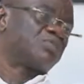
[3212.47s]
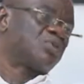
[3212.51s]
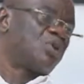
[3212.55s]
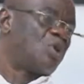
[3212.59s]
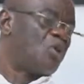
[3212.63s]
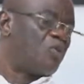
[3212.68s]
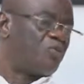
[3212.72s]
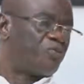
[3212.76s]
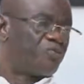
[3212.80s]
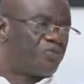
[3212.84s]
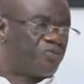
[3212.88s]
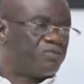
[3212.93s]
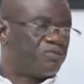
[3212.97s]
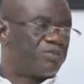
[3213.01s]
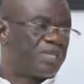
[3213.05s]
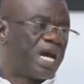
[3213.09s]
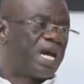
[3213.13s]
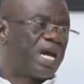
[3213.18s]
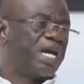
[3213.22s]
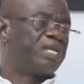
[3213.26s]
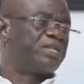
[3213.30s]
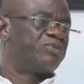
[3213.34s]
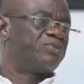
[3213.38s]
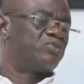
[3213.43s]
of
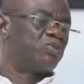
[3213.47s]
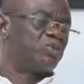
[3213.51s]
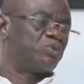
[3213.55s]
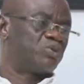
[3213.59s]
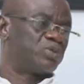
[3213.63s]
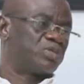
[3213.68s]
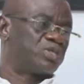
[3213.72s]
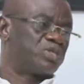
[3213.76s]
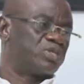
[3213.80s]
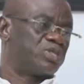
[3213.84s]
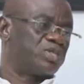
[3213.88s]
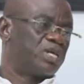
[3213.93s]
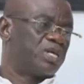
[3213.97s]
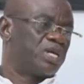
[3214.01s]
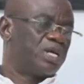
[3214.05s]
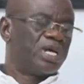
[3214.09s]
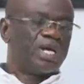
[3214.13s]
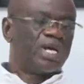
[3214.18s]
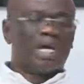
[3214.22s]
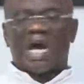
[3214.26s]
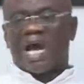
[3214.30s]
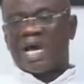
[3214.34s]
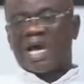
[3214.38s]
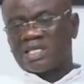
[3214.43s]
tarred roads.
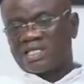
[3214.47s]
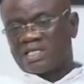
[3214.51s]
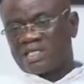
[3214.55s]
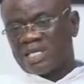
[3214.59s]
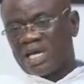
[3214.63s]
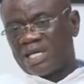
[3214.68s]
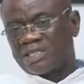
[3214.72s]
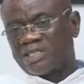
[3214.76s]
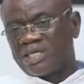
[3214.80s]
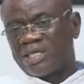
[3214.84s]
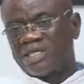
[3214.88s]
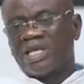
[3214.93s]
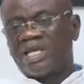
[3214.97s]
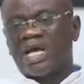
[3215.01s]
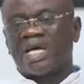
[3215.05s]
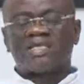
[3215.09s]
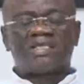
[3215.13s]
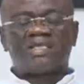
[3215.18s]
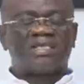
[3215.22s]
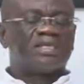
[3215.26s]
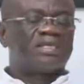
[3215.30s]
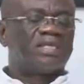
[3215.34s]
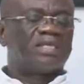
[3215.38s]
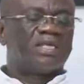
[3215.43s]
I started
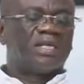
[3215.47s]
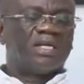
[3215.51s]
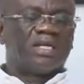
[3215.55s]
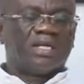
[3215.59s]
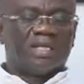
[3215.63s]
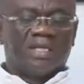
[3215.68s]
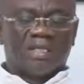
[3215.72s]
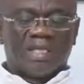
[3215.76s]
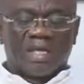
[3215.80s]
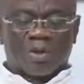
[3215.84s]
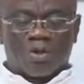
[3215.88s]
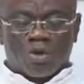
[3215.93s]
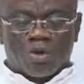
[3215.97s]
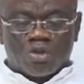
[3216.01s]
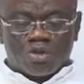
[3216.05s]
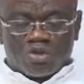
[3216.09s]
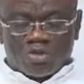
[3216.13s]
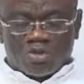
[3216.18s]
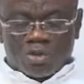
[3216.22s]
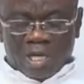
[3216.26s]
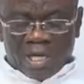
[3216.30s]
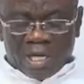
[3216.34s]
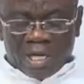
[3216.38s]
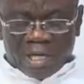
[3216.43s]
that.
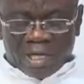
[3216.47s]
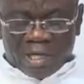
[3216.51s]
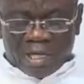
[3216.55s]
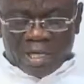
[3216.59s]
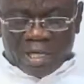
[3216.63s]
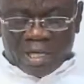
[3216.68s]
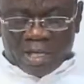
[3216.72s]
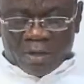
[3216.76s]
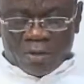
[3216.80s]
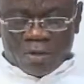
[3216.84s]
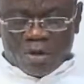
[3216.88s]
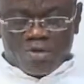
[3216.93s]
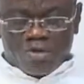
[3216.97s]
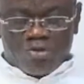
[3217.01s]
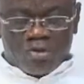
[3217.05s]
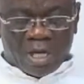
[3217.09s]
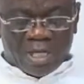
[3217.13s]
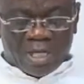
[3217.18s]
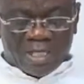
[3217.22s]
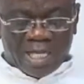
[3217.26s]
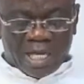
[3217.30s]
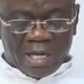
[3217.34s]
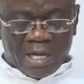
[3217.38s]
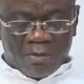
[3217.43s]
The
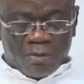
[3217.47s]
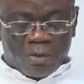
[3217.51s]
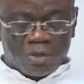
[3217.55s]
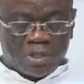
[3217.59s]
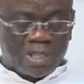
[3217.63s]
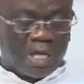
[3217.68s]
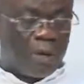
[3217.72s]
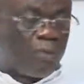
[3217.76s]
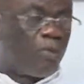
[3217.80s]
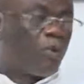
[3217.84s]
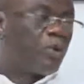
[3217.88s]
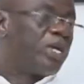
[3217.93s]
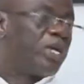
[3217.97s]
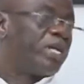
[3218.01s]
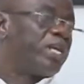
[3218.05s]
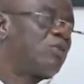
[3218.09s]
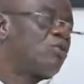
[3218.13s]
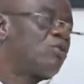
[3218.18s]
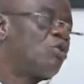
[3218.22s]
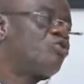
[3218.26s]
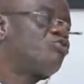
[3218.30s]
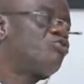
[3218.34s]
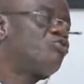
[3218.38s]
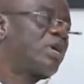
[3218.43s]
contractor was awarded the
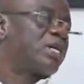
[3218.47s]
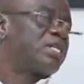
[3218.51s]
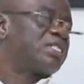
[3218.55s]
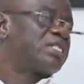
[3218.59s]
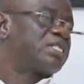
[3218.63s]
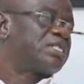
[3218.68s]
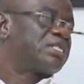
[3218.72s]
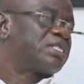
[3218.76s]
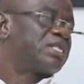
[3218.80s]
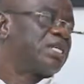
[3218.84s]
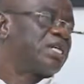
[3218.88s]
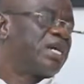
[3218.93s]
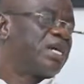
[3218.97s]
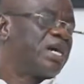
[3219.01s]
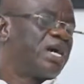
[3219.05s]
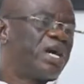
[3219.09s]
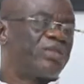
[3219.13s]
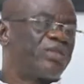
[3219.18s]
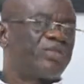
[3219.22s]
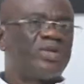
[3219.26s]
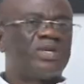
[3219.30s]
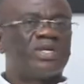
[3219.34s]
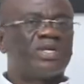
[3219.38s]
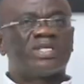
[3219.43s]
contract,
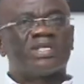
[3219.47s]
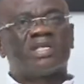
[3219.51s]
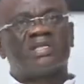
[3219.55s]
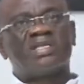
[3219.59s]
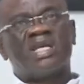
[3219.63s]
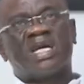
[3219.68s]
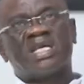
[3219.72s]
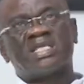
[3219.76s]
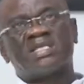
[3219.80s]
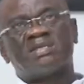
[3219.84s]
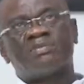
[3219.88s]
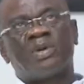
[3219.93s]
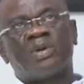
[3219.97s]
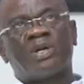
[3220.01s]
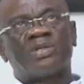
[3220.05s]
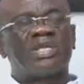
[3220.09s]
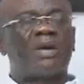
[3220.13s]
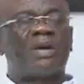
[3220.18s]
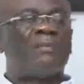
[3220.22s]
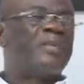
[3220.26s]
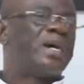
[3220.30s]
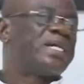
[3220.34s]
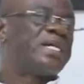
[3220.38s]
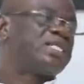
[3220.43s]
I think just about
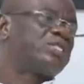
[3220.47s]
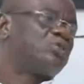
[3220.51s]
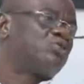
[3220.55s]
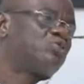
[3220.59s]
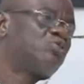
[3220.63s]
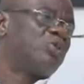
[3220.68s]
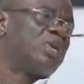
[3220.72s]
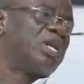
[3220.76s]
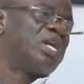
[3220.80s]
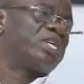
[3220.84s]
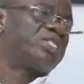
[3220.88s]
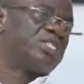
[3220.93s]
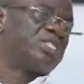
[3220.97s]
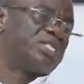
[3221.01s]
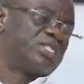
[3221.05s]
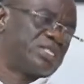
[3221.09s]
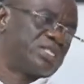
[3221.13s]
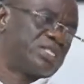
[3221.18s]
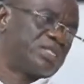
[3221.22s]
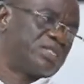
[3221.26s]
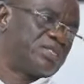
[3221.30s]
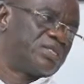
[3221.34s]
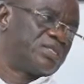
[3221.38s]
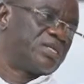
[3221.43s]
a month to
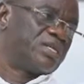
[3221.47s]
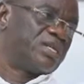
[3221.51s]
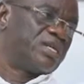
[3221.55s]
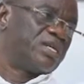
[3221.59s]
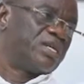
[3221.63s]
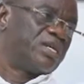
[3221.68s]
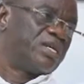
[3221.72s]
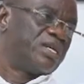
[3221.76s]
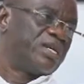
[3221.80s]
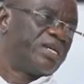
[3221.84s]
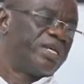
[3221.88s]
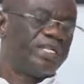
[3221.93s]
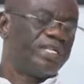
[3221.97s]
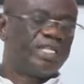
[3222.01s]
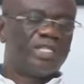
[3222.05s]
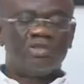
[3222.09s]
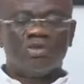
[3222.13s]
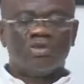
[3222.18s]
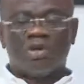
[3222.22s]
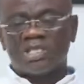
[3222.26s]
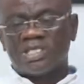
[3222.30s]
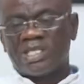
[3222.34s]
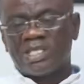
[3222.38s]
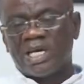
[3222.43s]
elections. He did
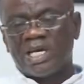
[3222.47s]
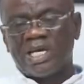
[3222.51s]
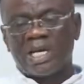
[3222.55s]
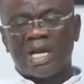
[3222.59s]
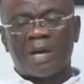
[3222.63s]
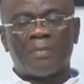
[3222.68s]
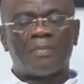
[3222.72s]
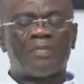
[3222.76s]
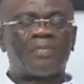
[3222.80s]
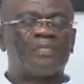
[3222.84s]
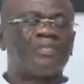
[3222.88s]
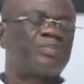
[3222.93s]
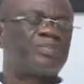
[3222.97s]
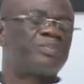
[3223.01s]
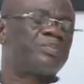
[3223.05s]
not turn up